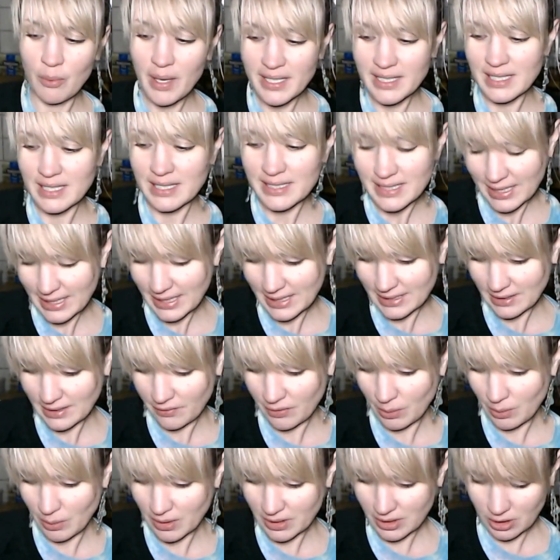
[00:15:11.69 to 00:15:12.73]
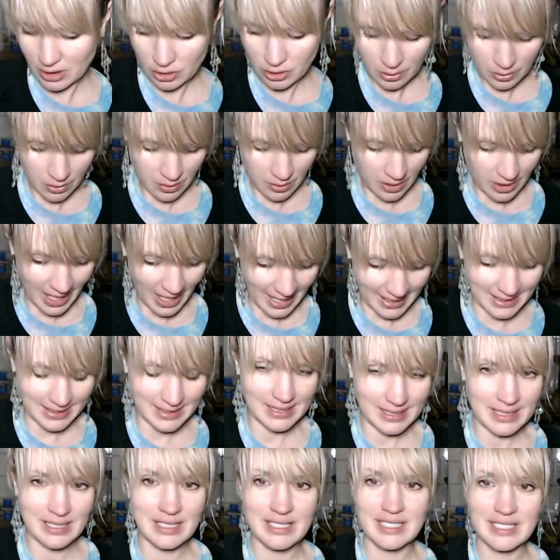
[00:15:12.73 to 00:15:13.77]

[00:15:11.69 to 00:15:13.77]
waiting list if you want to do that.